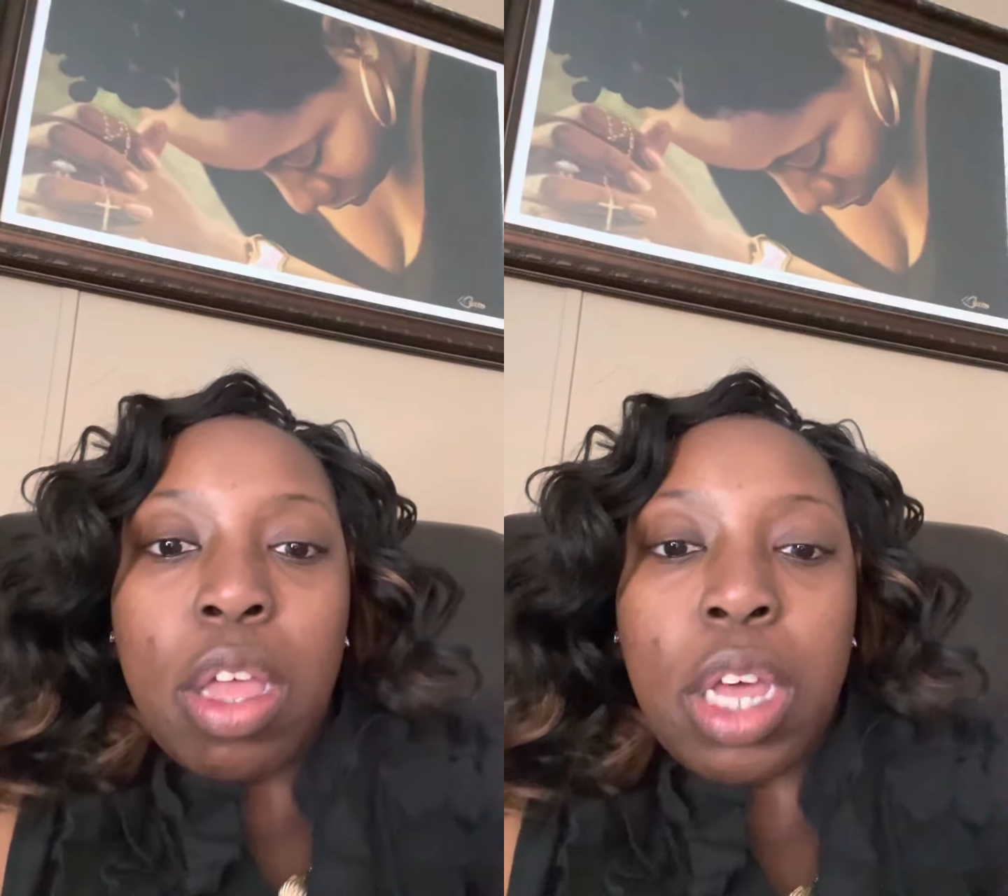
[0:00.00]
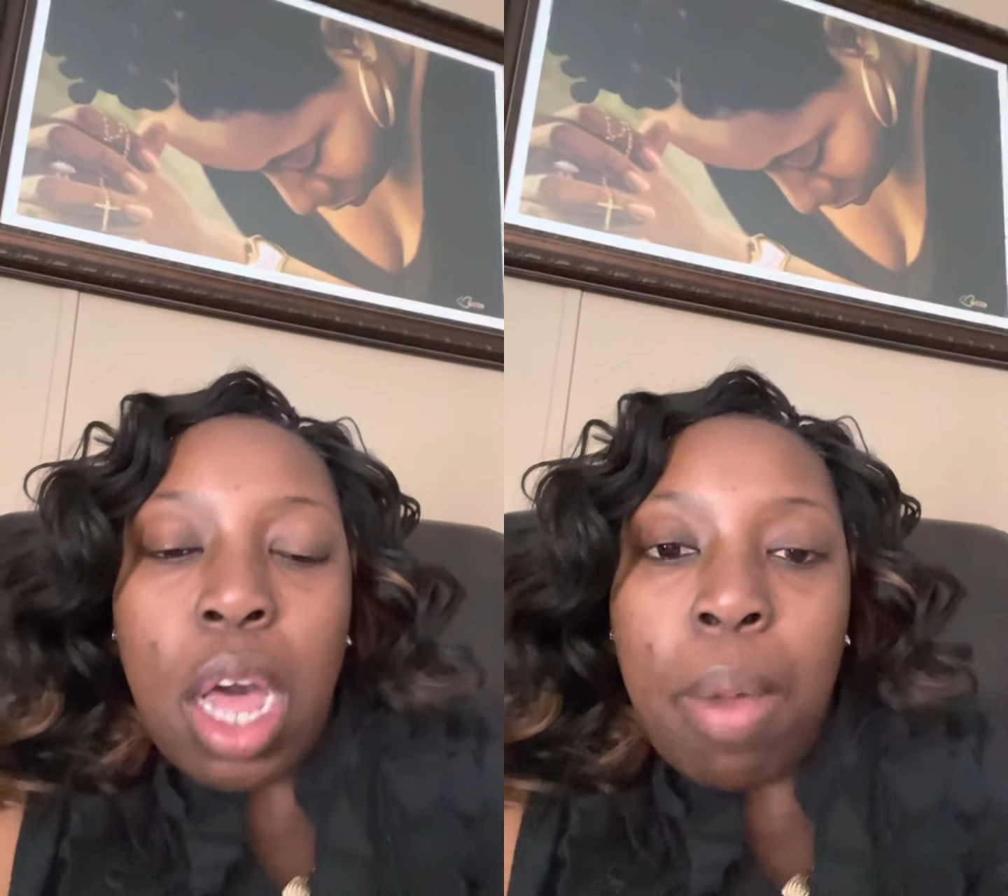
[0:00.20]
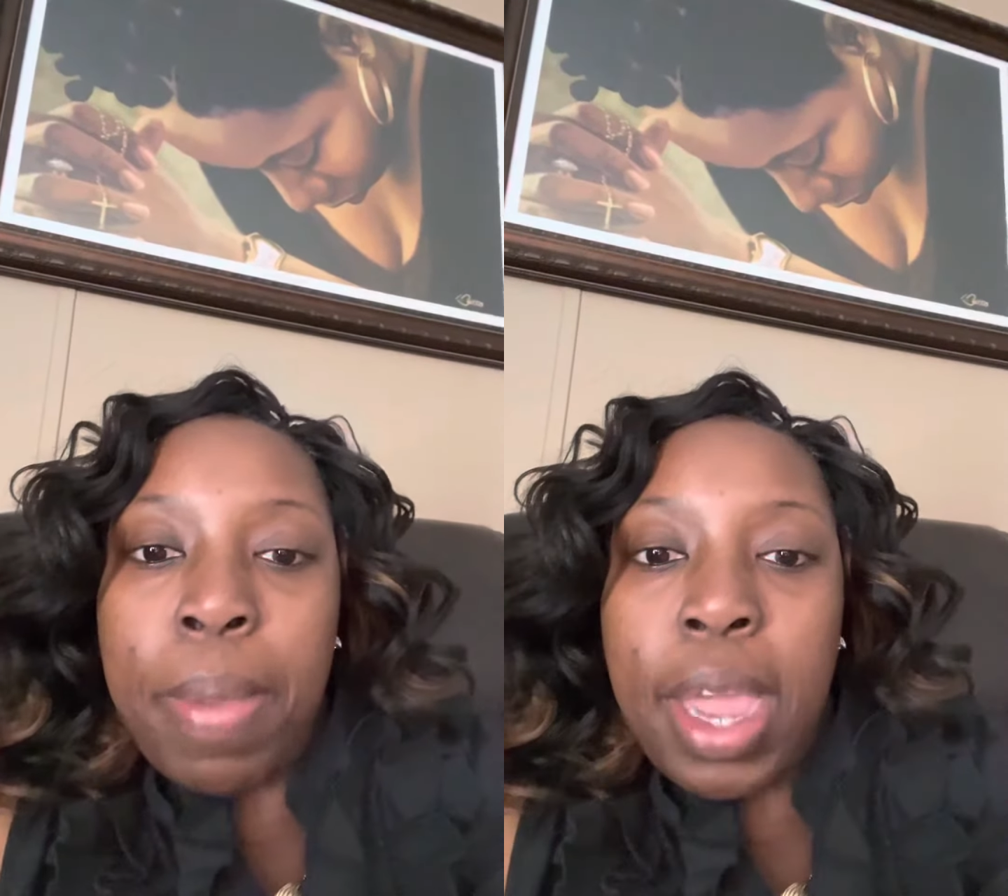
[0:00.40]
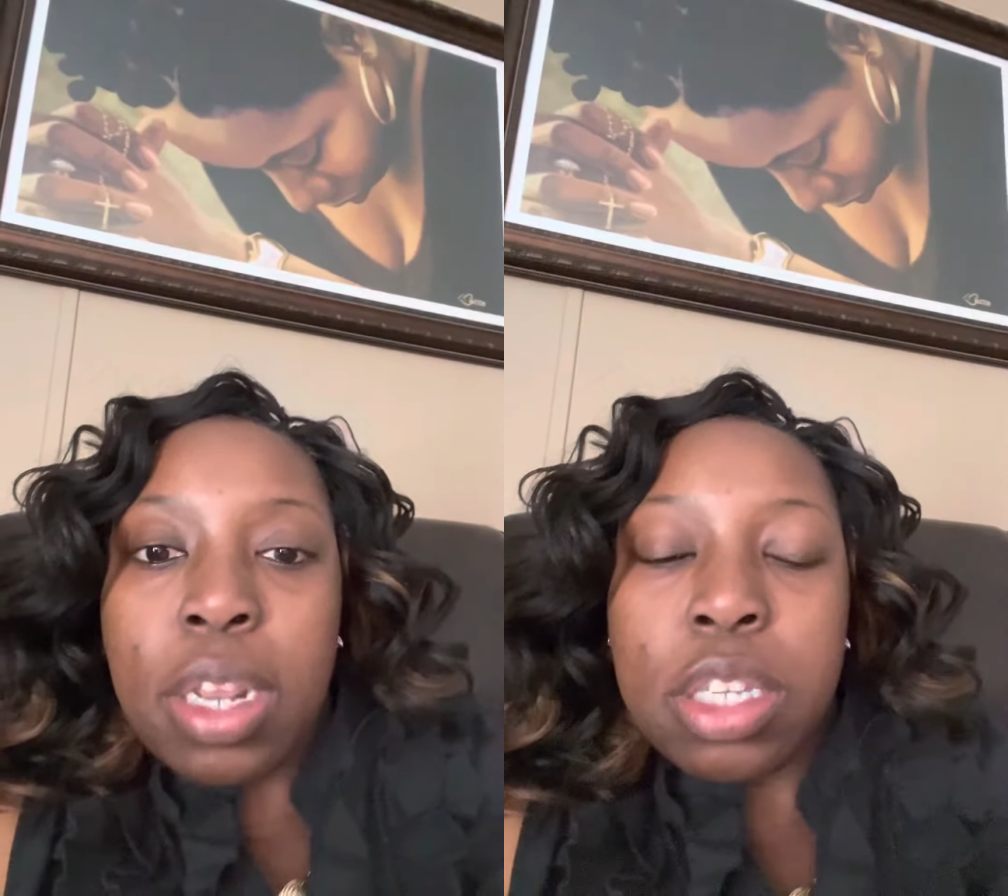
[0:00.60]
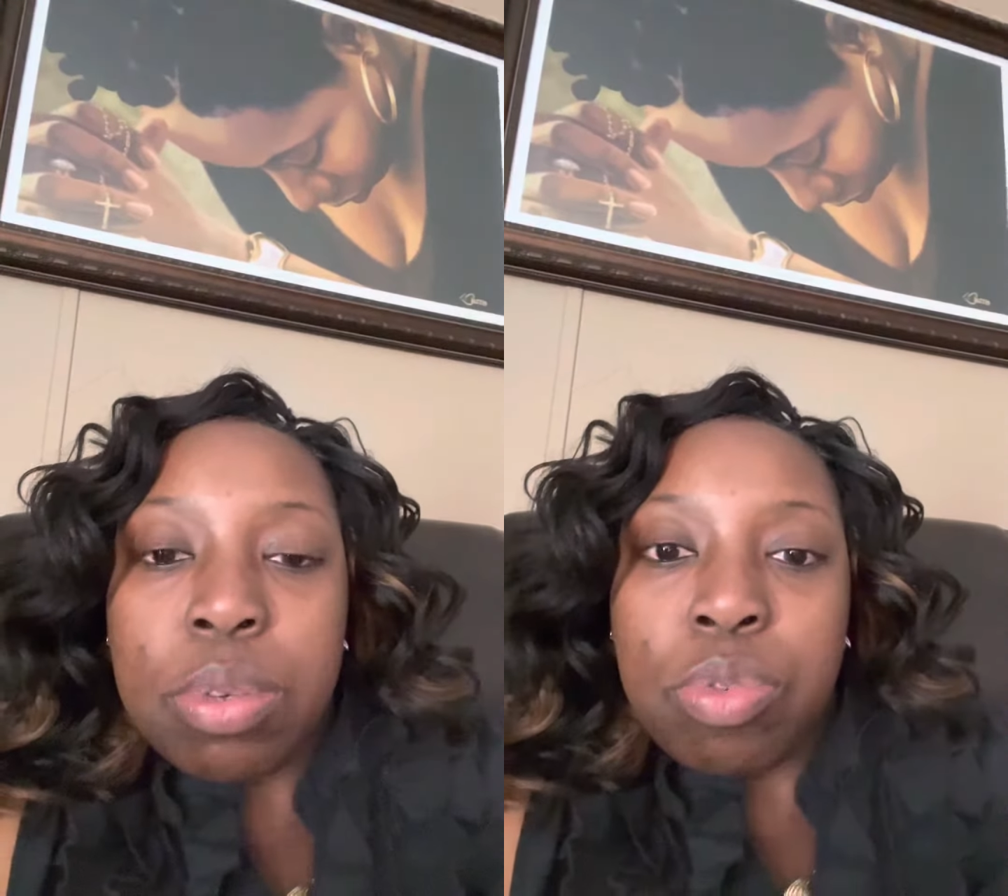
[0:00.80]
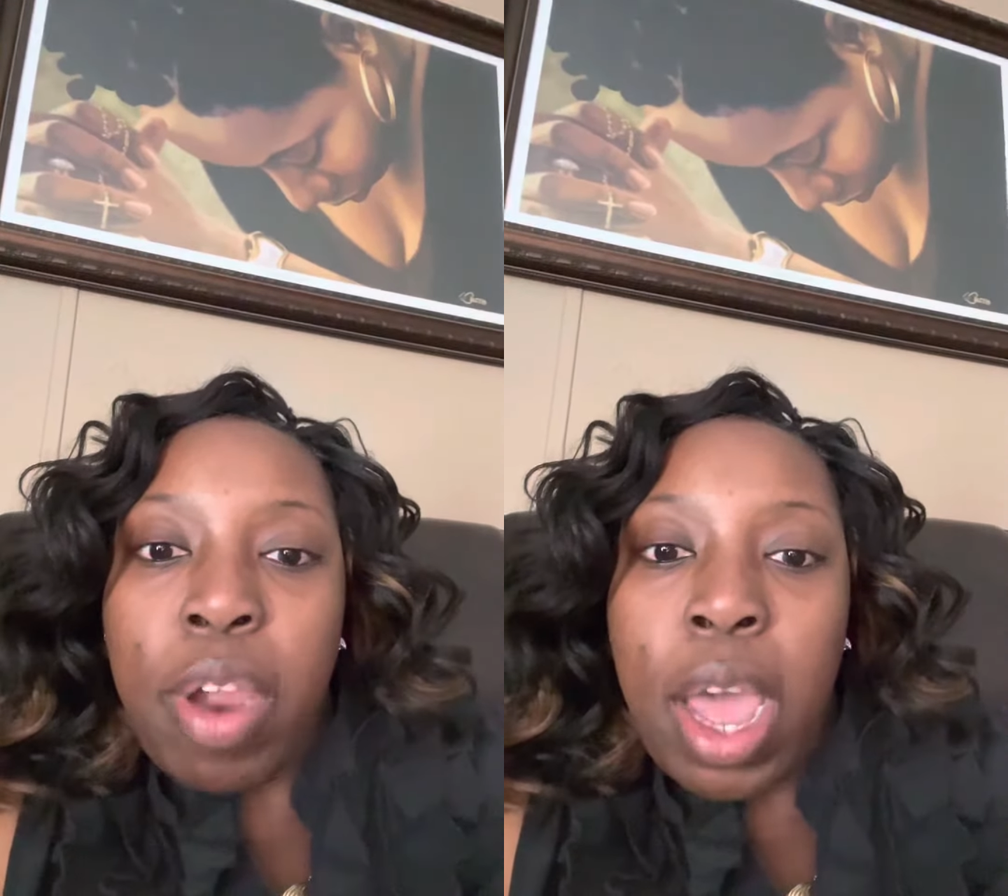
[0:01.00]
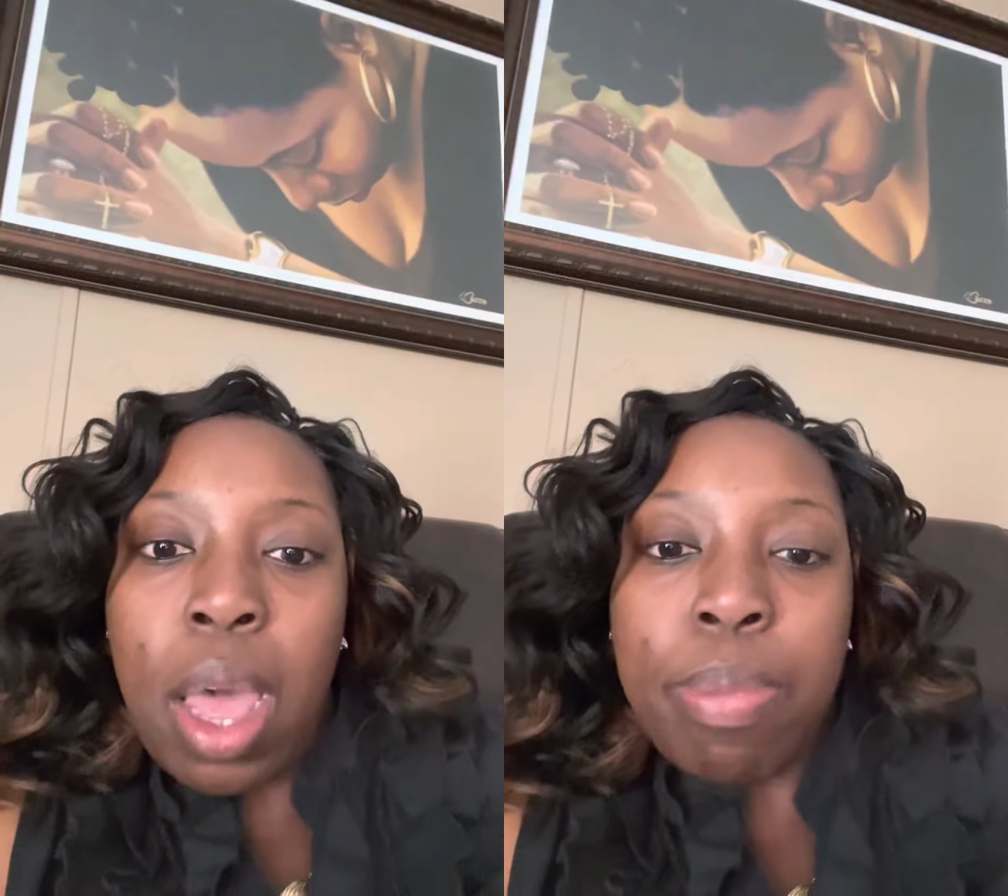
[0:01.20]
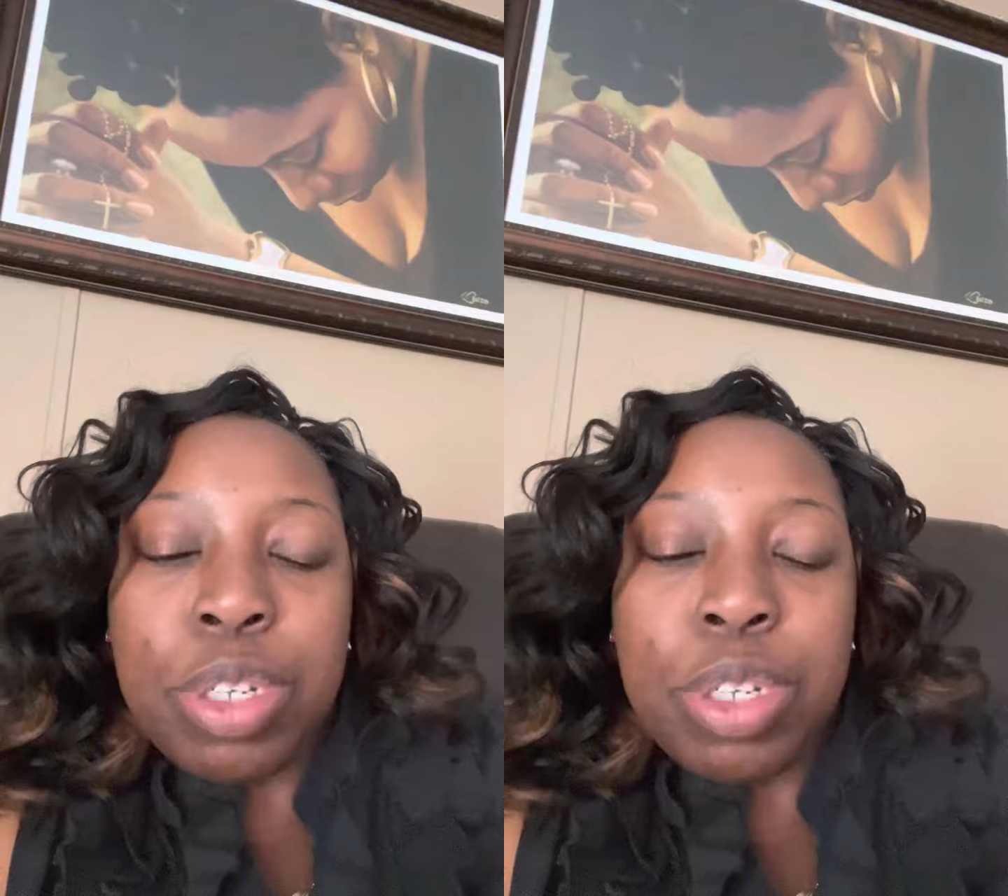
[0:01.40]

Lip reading: comment, subscribe,